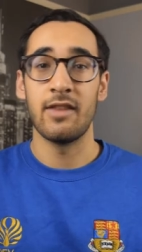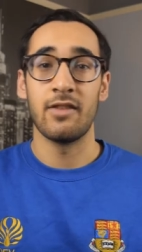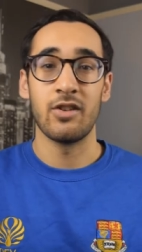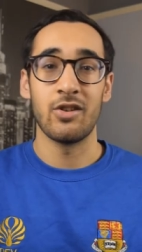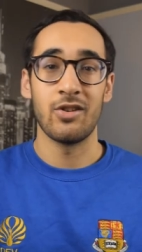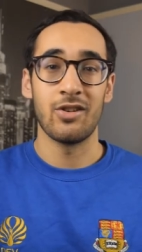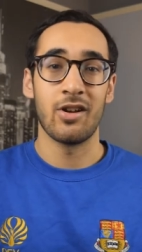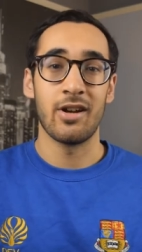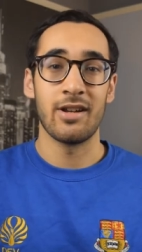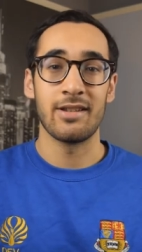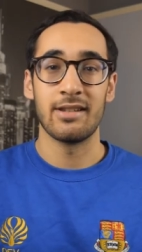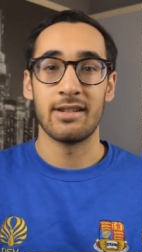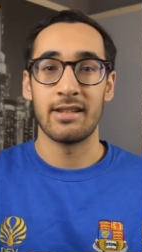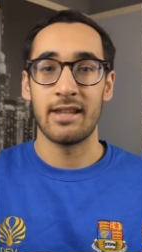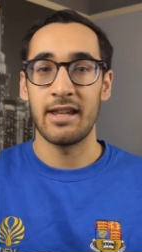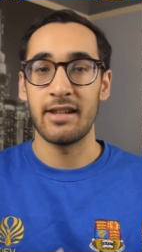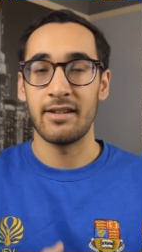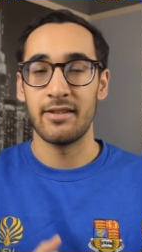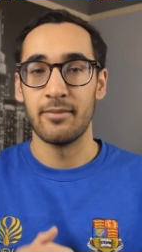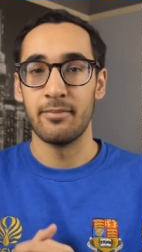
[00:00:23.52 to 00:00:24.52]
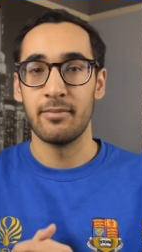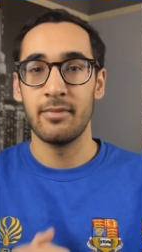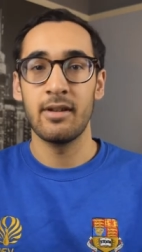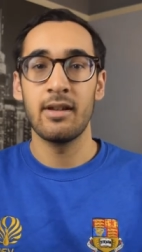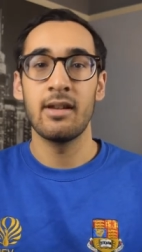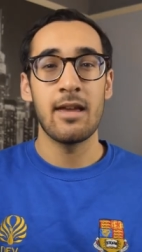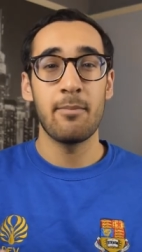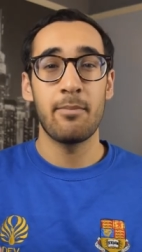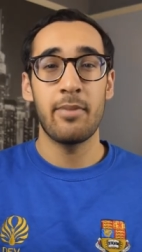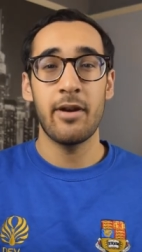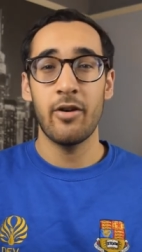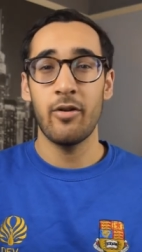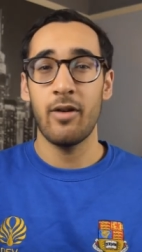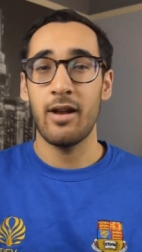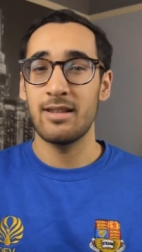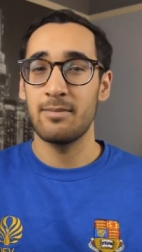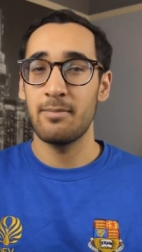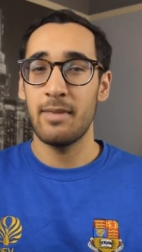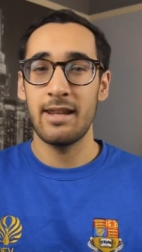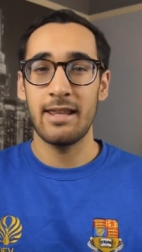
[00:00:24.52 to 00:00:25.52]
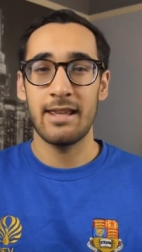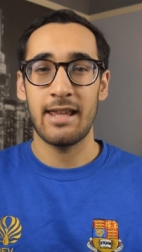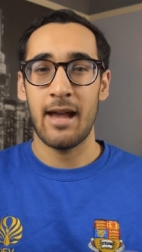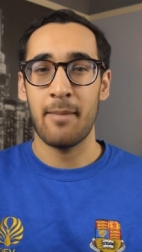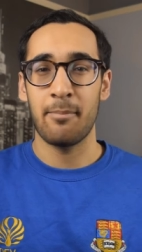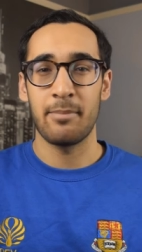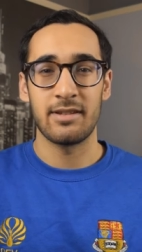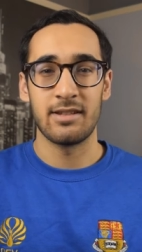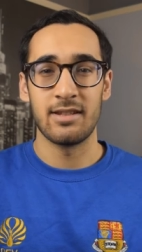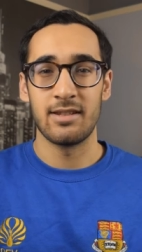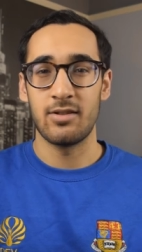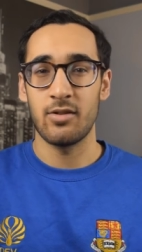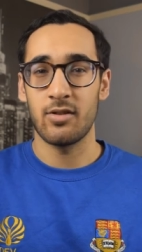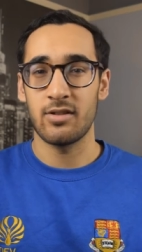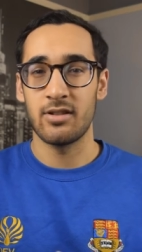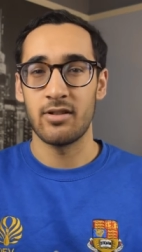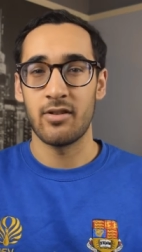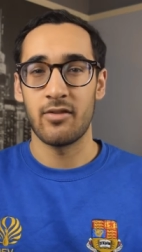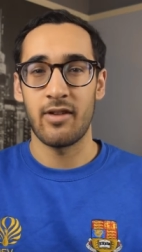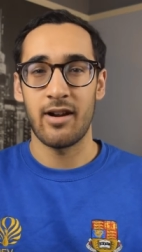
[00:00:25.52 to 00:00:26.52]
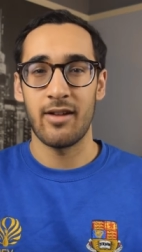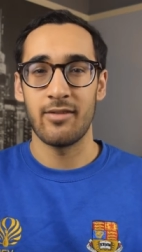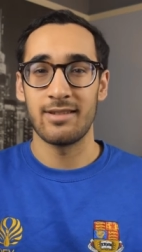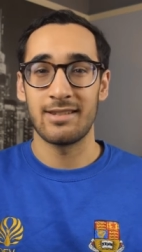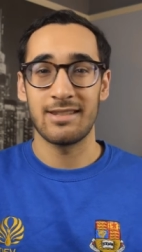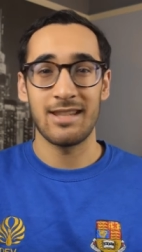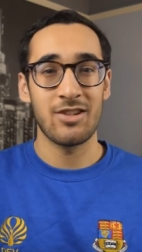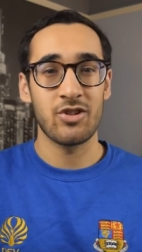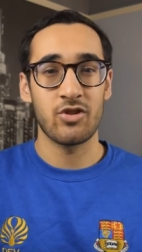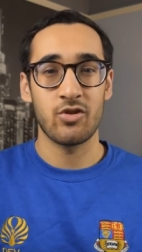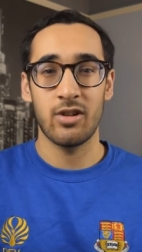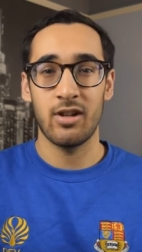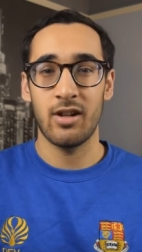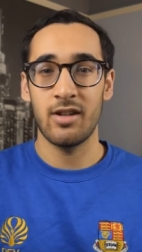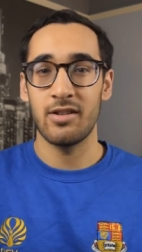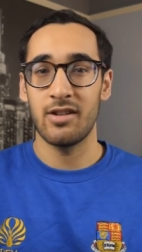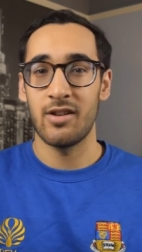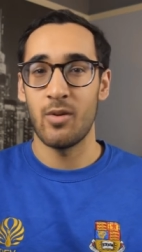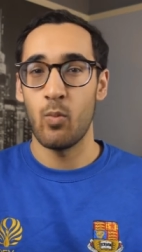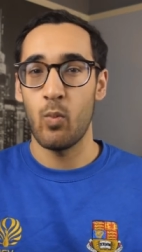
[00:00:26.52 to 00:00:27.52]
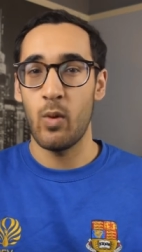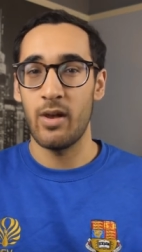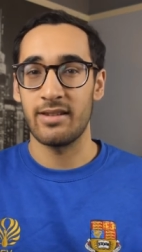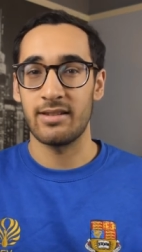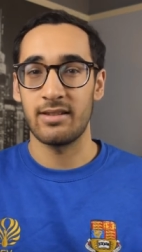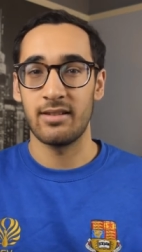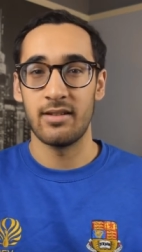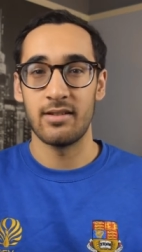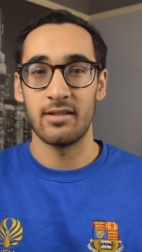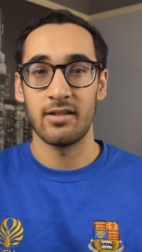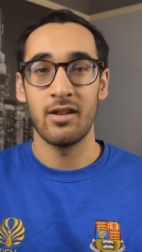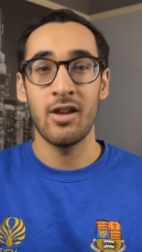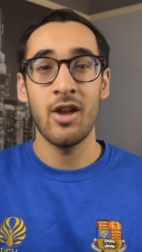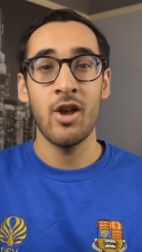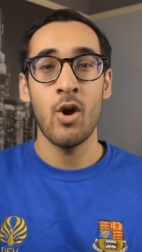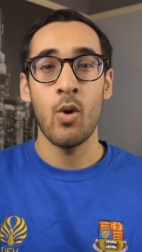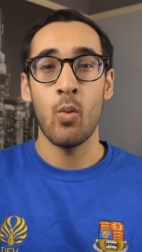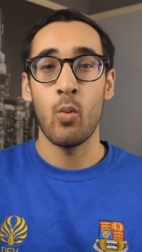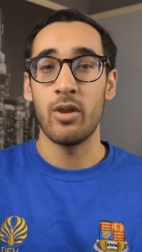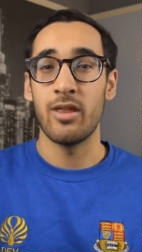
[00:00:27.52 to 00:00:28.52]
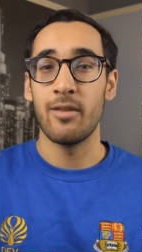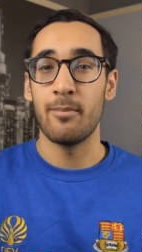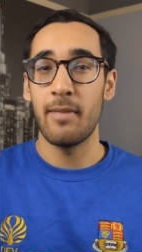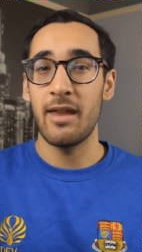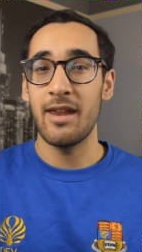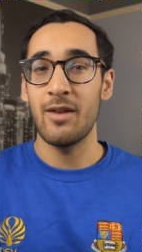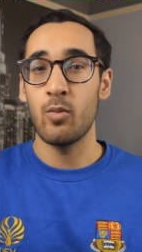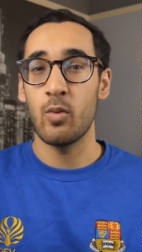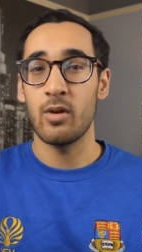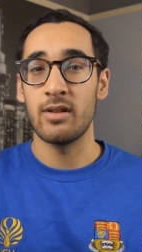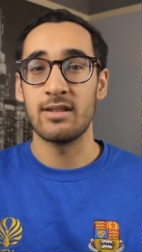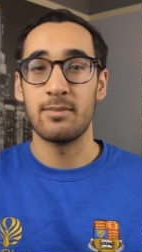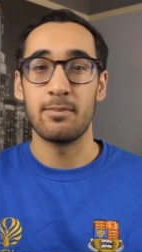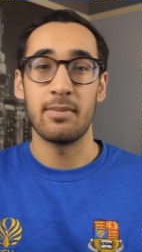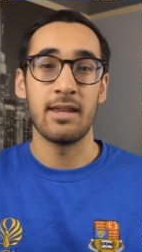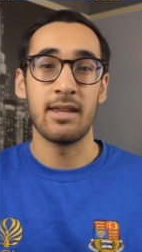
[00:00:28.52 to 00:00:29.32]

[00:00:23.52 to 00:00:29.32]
in the United Kingdom. Imperial has many campuses dotted around central London and west London, with the main ones